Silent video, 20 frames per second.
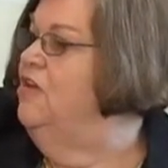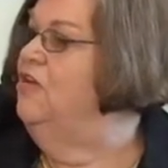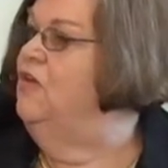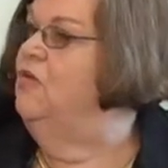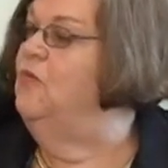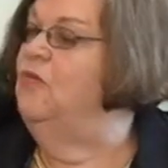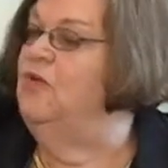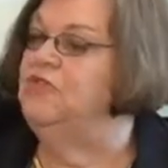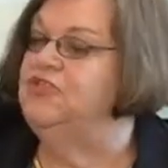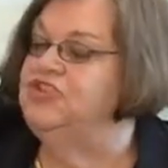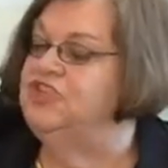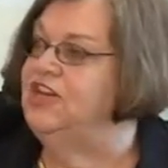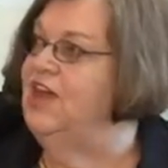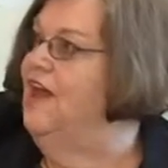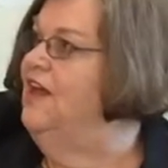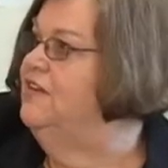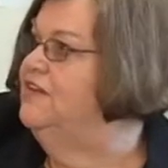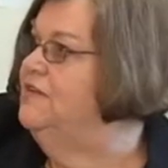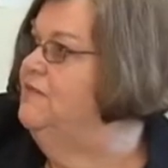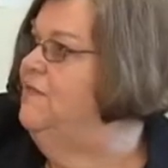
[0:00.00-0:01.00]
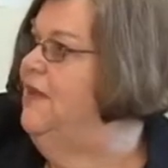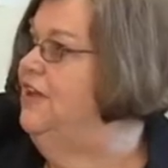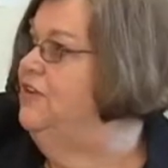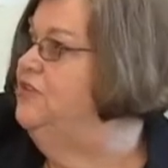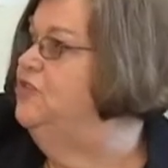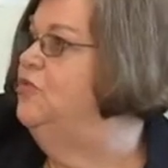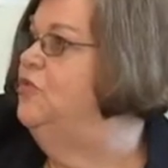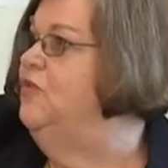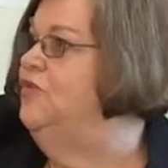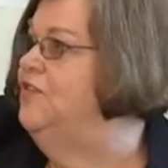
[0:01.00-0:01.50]
who will check to make
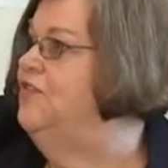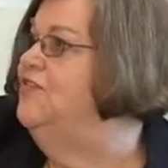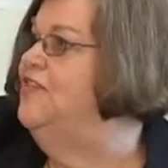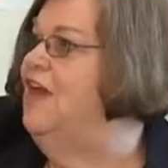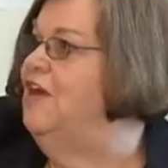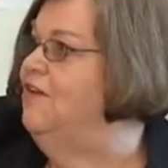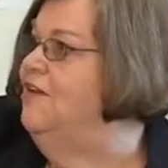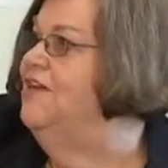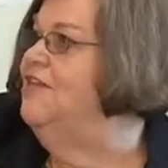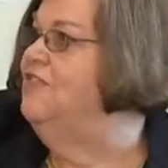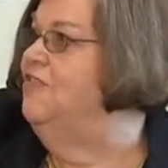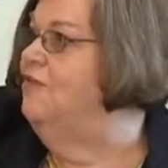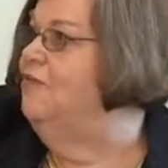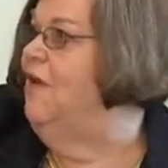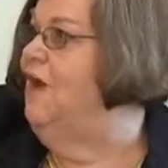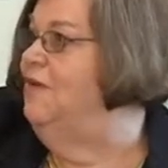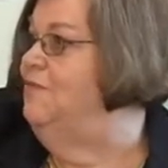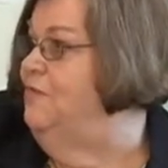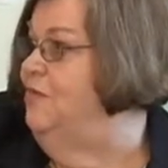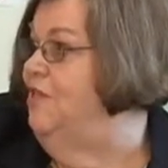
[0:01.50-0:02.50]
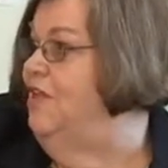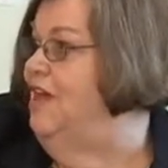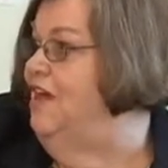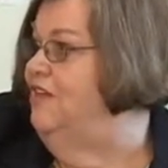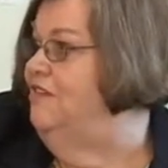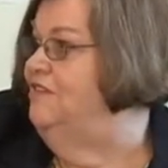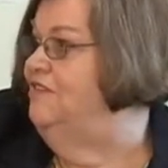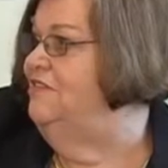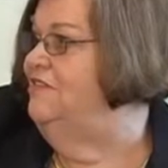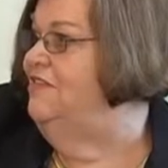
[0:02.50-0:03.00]
sure that they are in the right place.